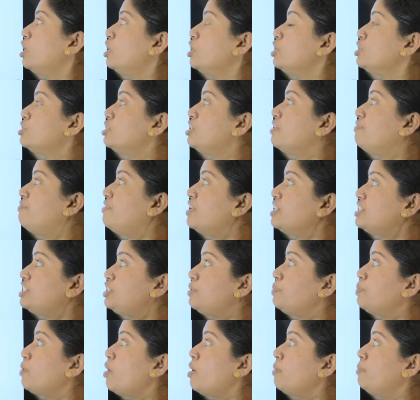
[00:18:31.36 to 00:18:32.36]
So the first
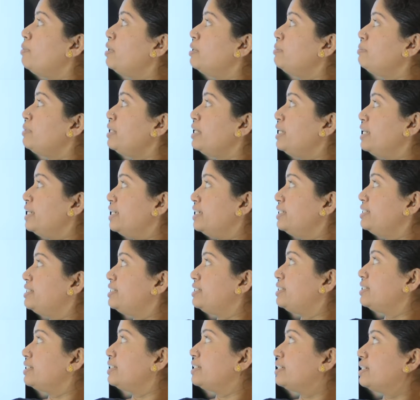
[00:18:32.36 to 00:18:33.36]
problem is,
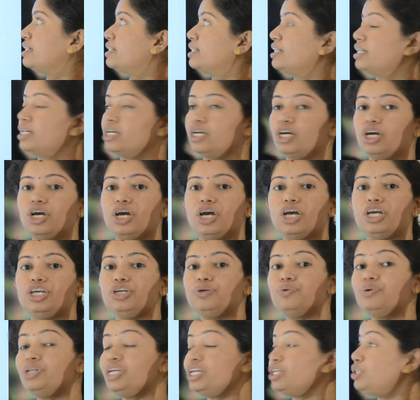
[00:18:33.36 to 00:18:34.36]

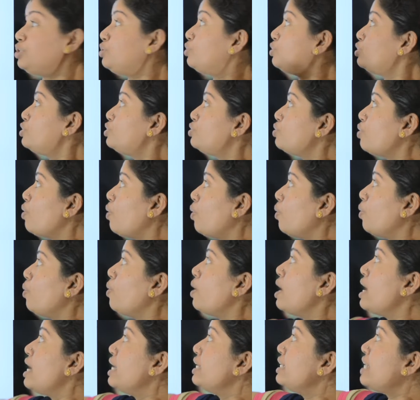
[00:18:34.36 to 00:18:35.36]
you need to show
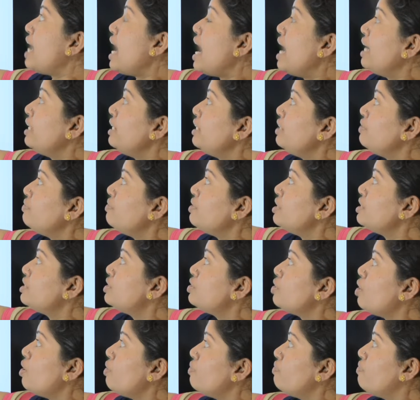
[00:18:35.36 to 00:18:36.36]
tan inverse
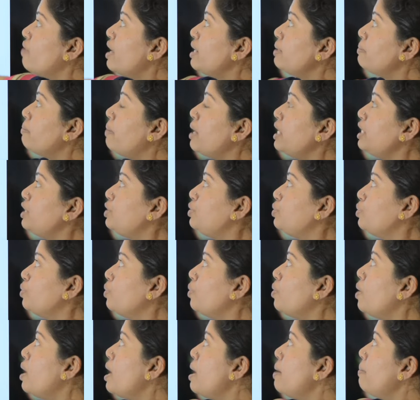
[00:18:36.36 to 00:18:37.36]
of 1 by
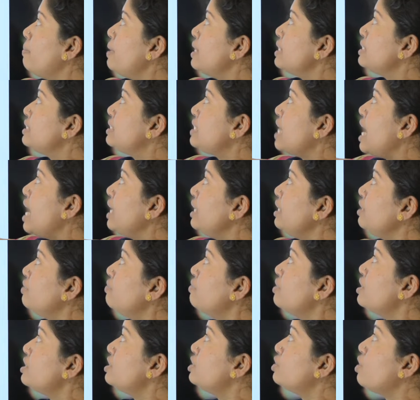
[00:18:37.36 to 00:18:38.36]
2 plus tan
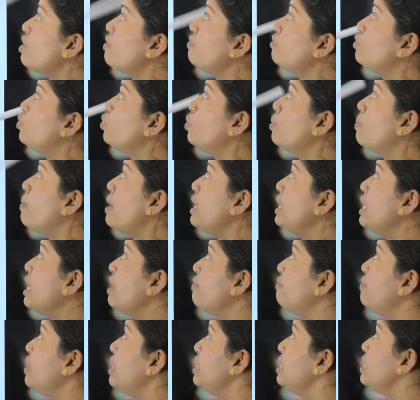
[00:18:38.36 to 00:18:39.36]
inverse of 2 by
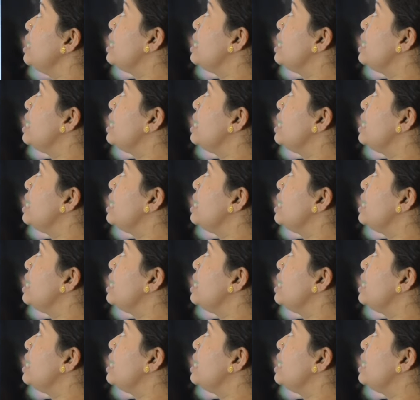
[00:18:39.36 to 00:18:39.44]
11